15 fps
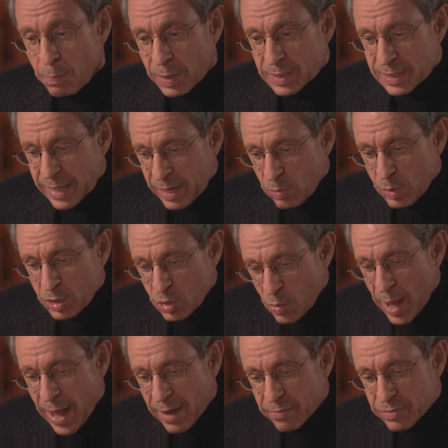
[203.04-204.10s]
But then when you
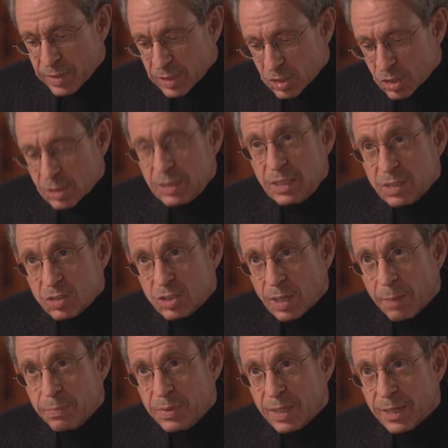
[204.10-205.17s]
have this little
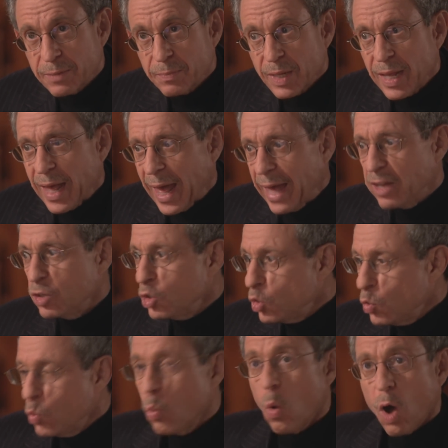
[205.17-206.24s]
something and
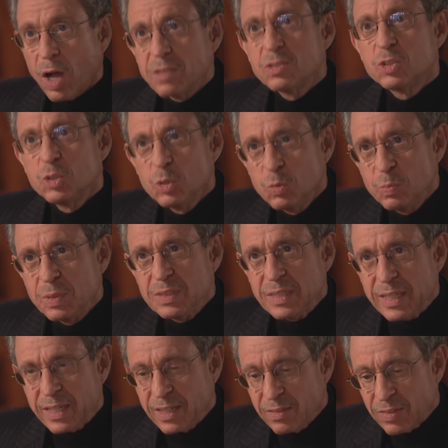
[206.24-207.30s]
you want to
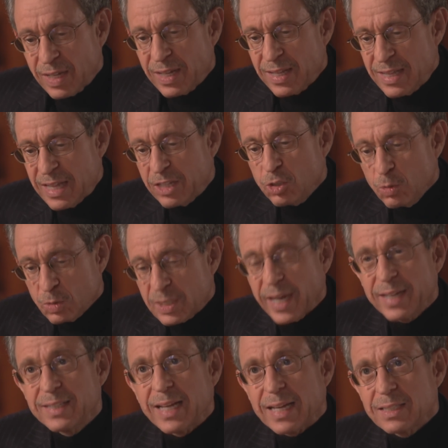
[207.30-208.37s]
believe, then you
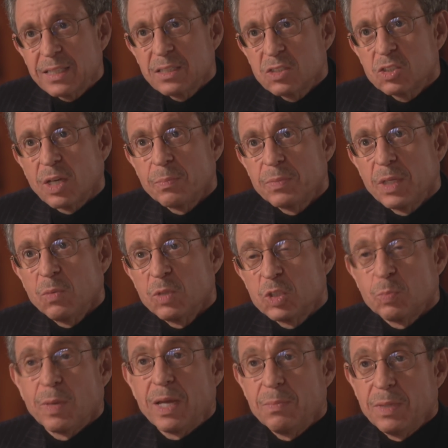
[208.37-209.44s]
take that little something which
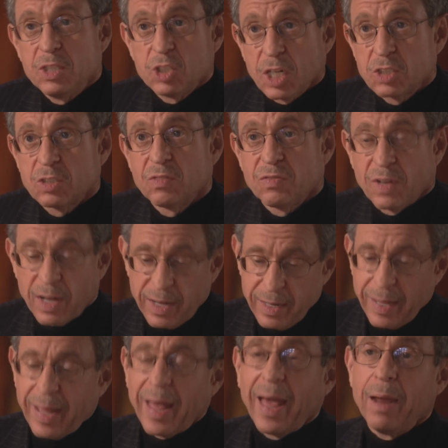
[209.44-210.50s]
may be justified
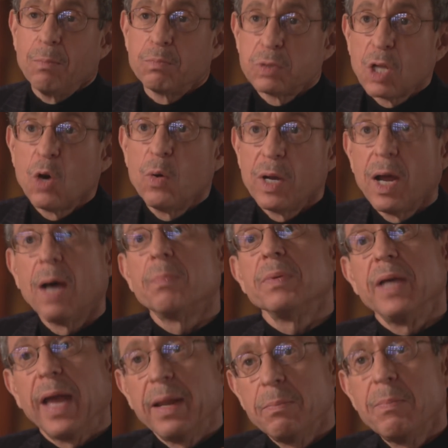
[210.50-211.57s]
and blow it up
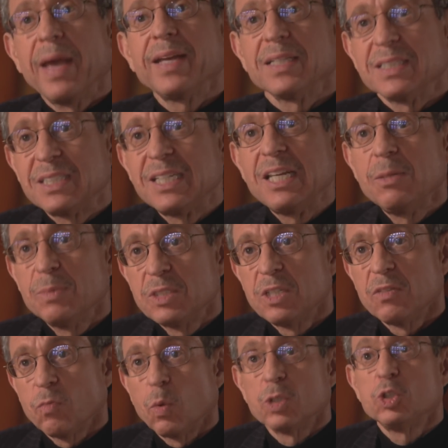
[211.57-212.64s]
and make it seem as
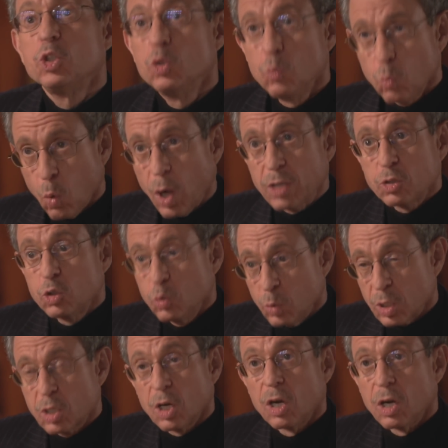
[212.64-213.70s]
if what you want to
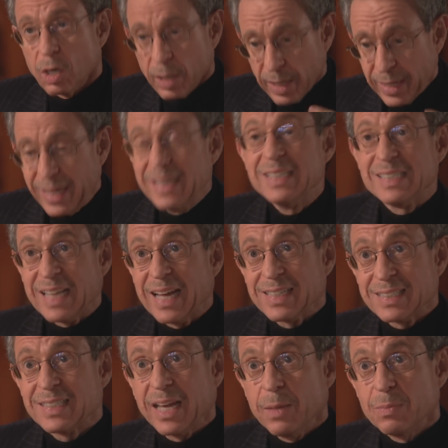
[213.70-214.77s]
occur is that
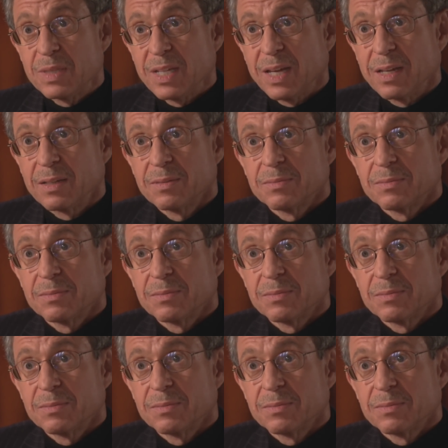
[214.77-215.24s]
same thing.